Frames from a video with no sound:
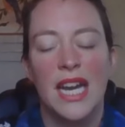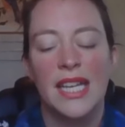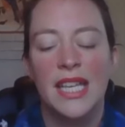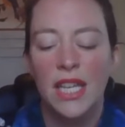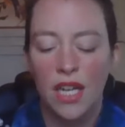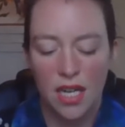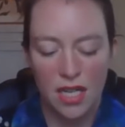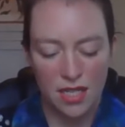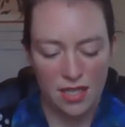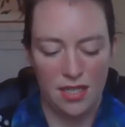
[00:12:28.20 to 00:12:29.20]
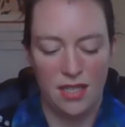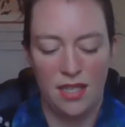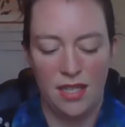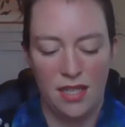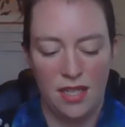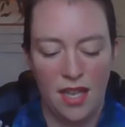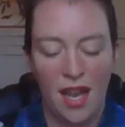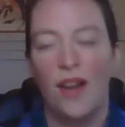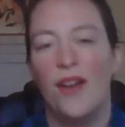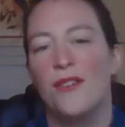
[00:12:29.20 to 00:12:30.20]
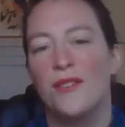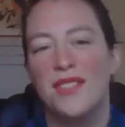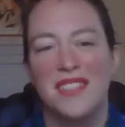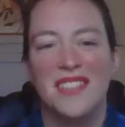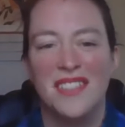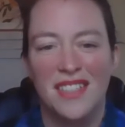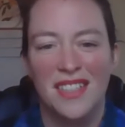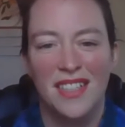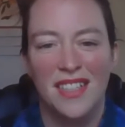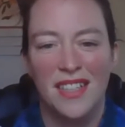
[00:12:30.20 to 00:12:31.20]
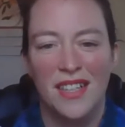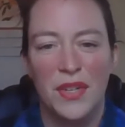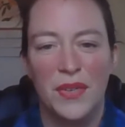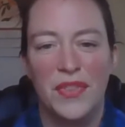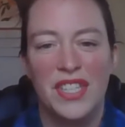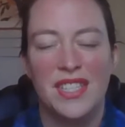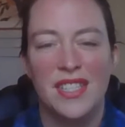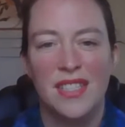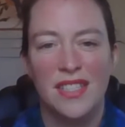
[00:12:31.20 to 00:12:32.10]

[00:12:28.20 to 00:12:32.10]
I hear echoes of this